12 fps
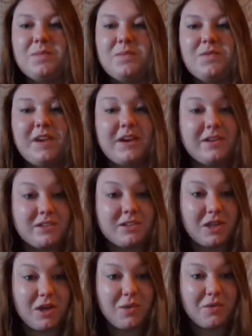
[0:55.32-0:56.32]
Very
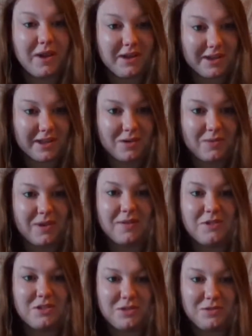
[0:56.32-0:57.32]
slow right now. We
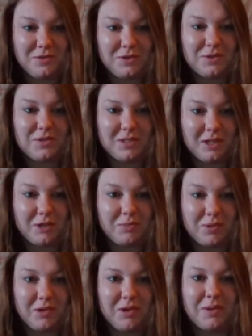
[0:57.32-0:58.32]
have just a few
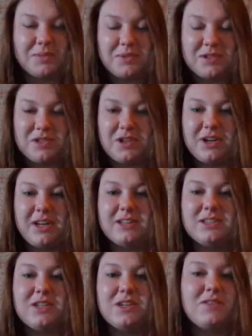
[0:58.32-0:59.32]
select programs
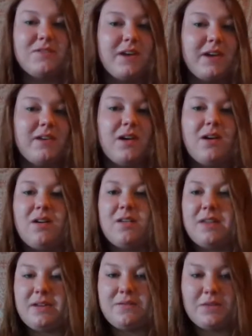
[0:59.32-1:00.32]
restarting. So you can find
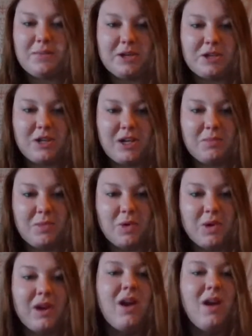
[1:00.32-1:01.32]
all that information and
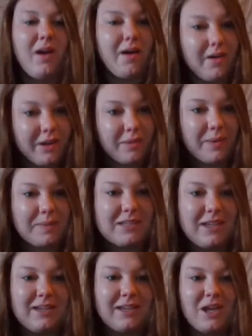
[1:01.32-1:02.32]
more on our
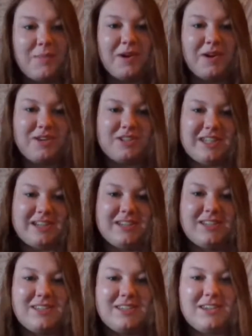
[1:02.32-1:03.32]
website,
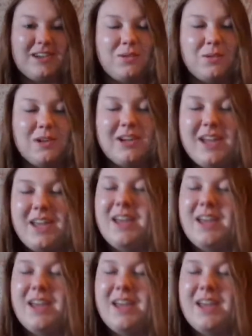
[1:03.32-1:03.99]
carepartnerstexas.org.